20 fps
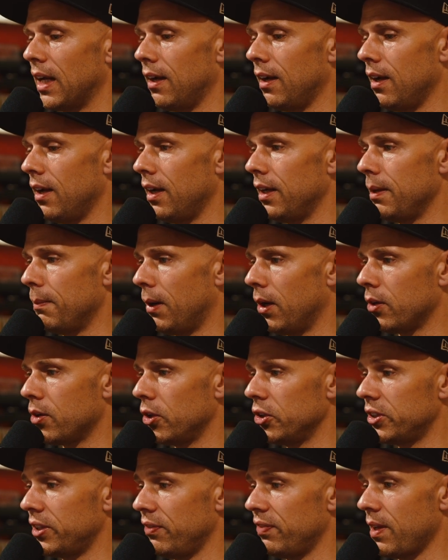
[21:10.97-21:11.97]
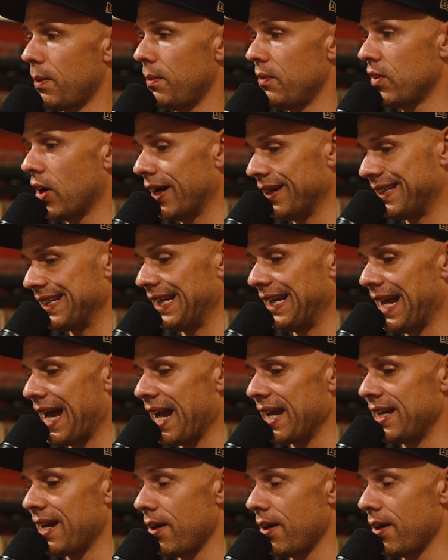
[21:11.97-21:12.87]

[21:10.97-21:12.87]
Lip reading: The micro shift, then we've got a delay.